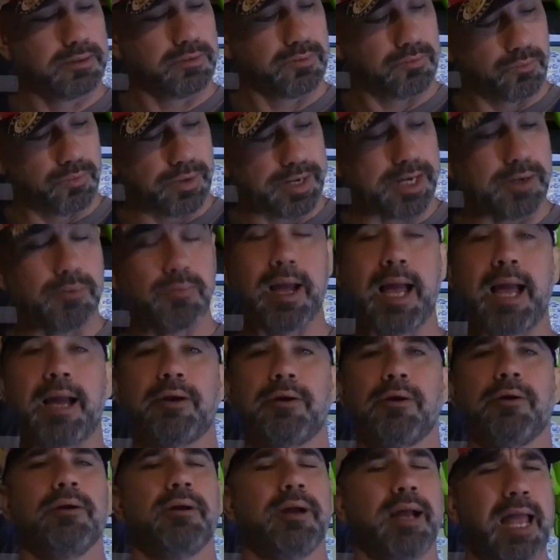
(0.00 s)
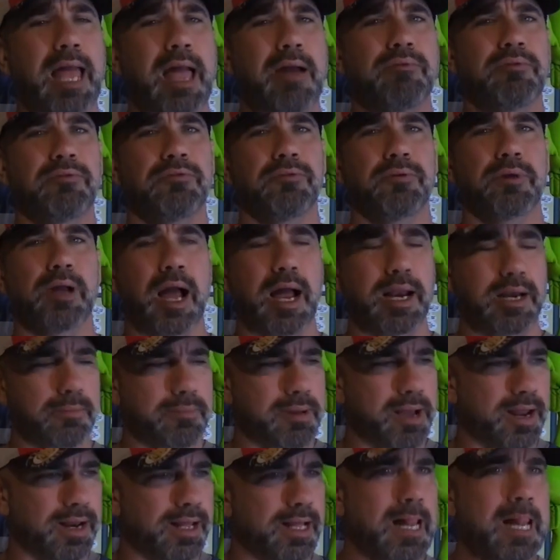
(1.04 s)
Weed Whacker. I haven't forgotten
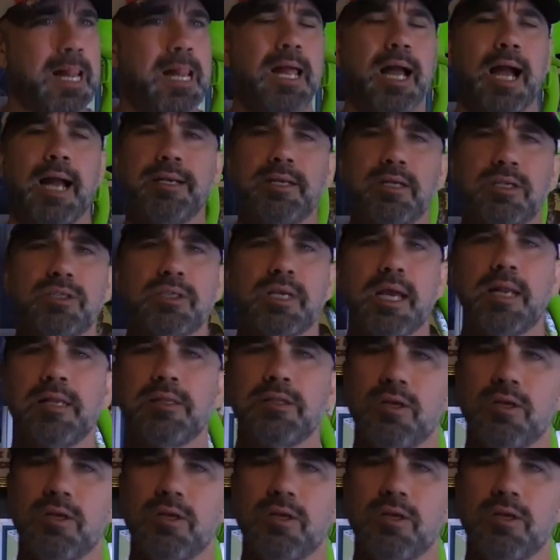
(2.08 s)
about it. I just got a